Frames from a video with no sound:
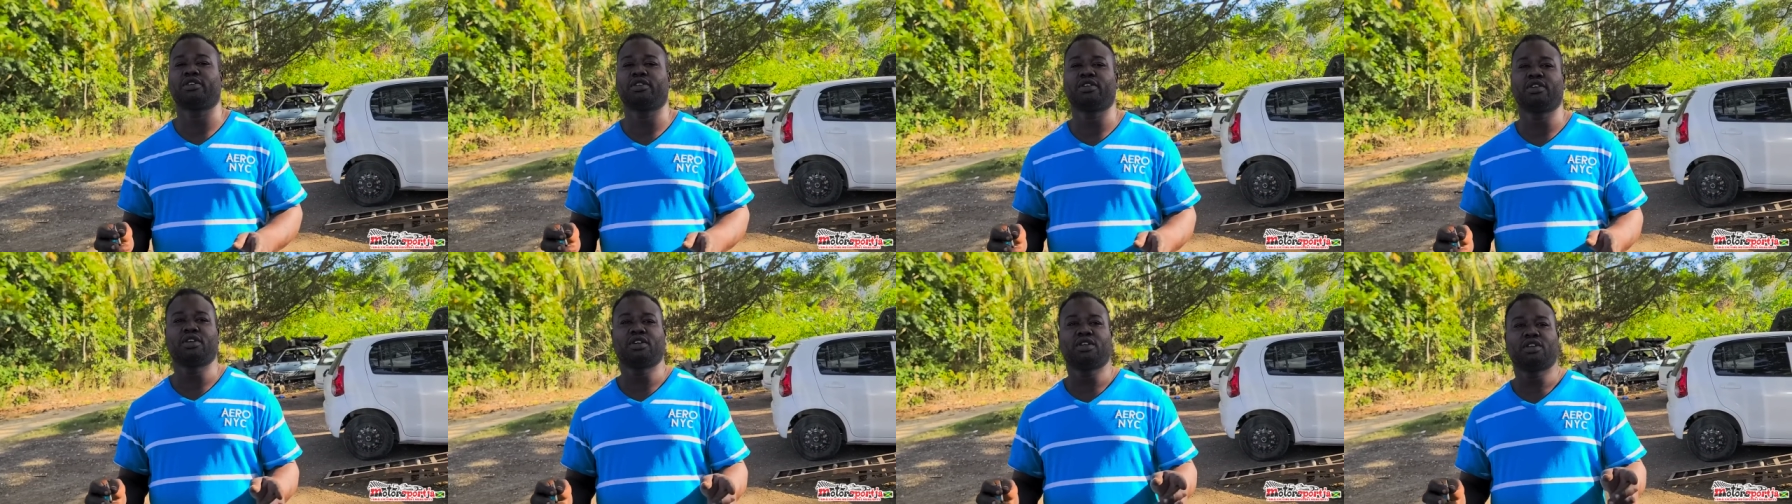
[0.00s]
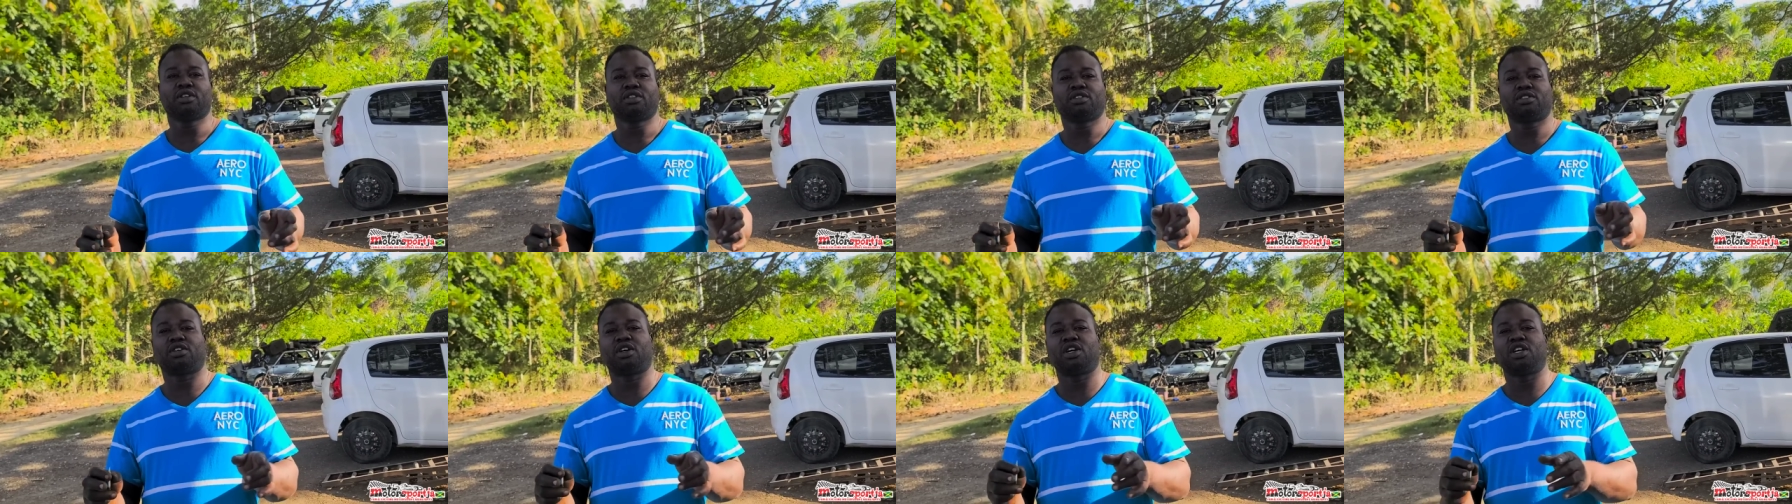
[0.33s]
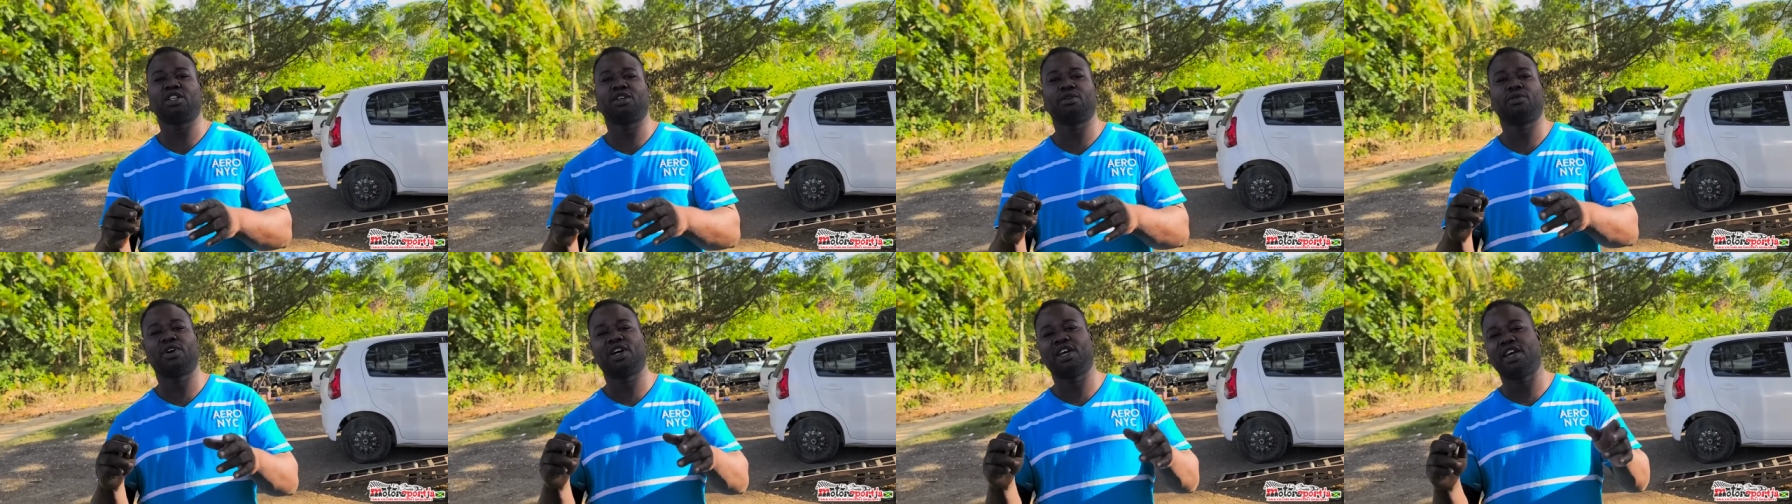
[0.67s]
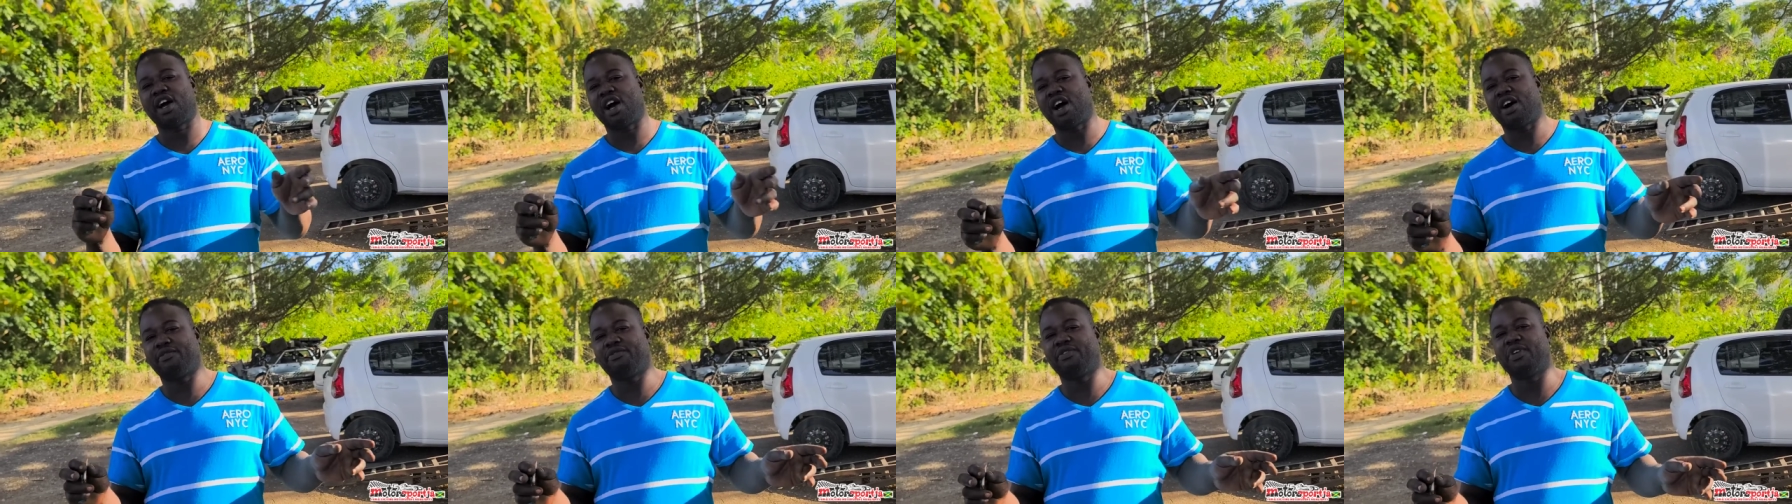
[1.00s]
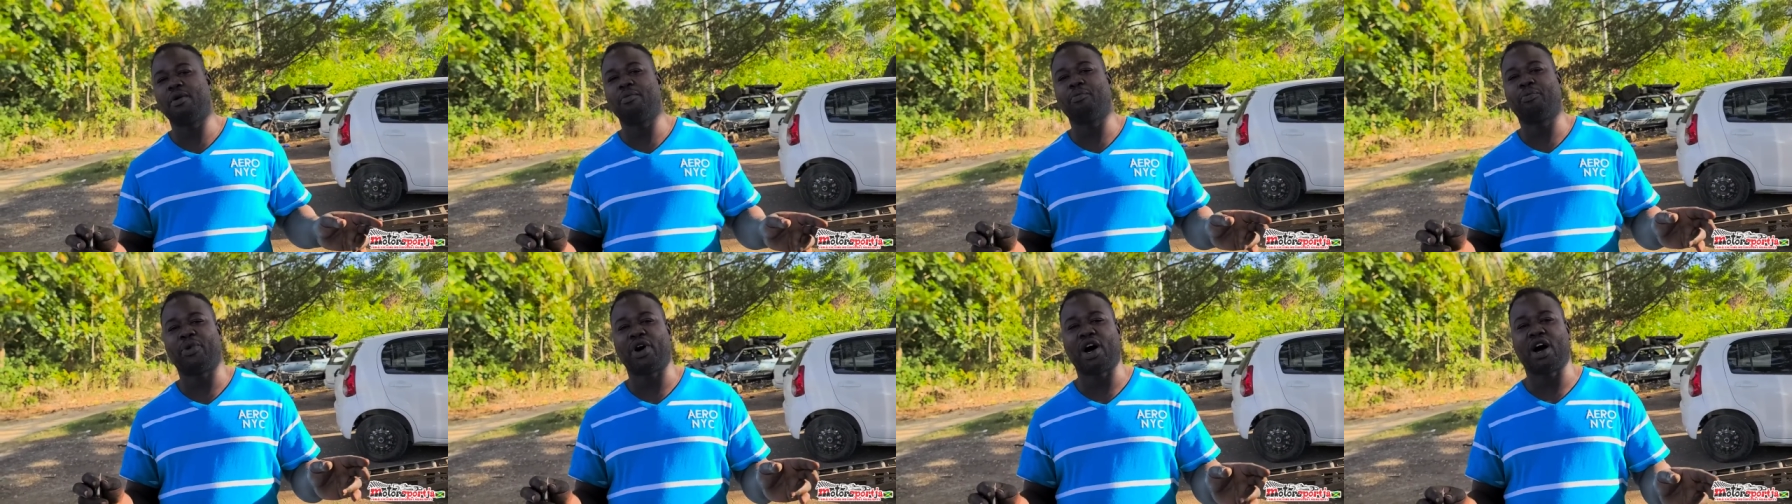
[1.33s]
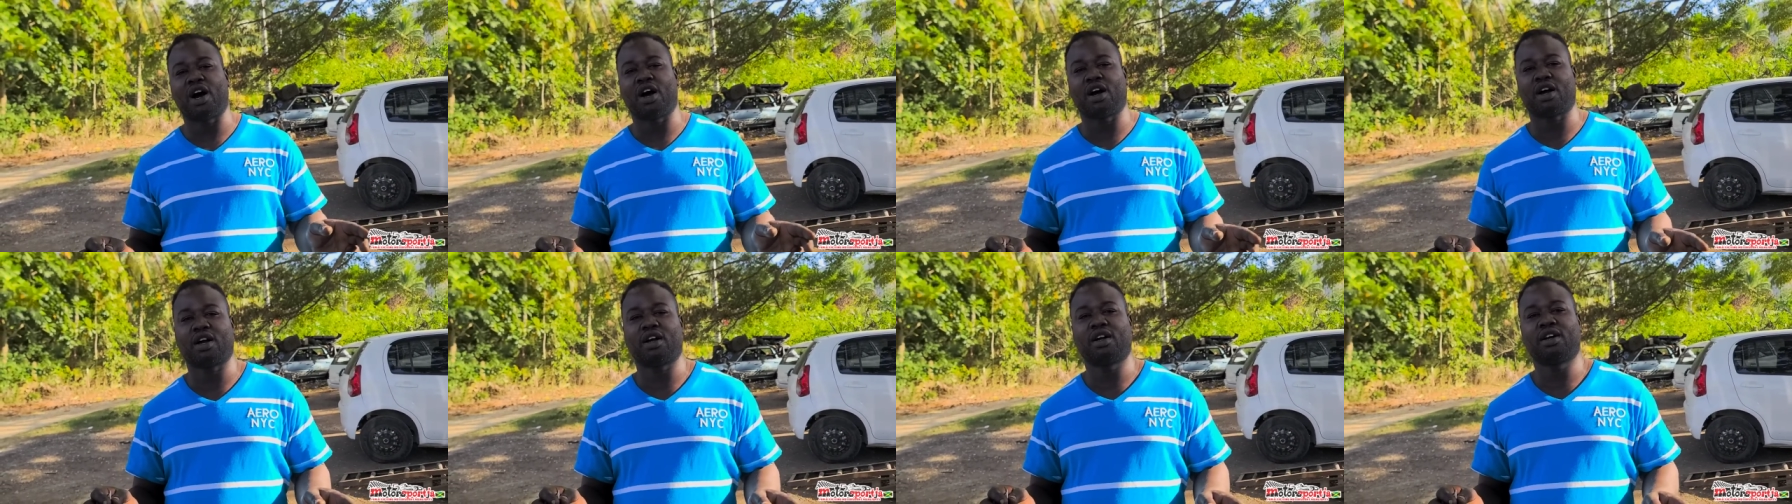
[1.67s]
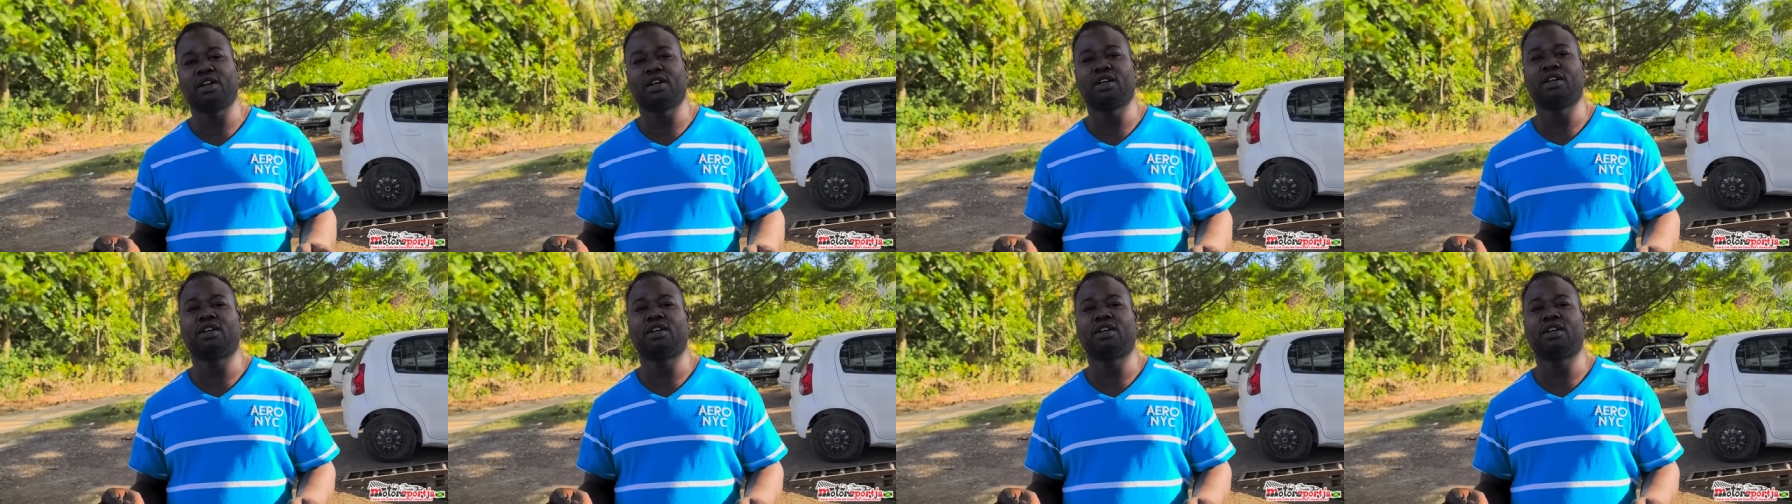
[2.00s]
Mustang. So anyway you have them park,